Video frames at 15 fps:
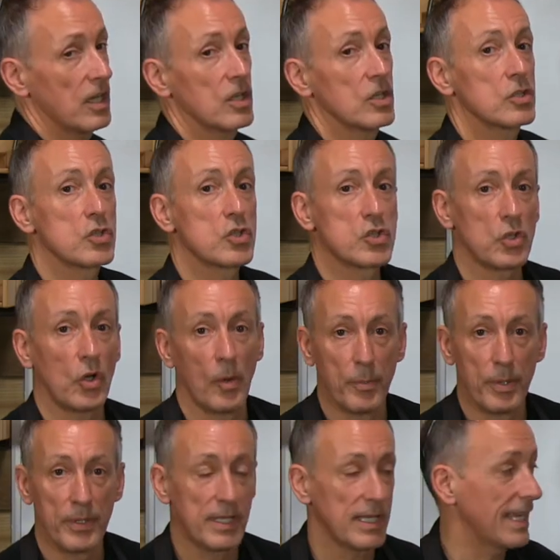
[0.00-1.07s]
stop
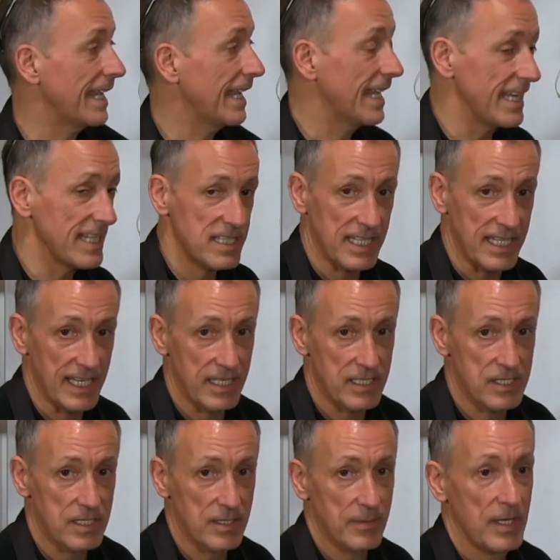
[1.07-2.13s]
heating it.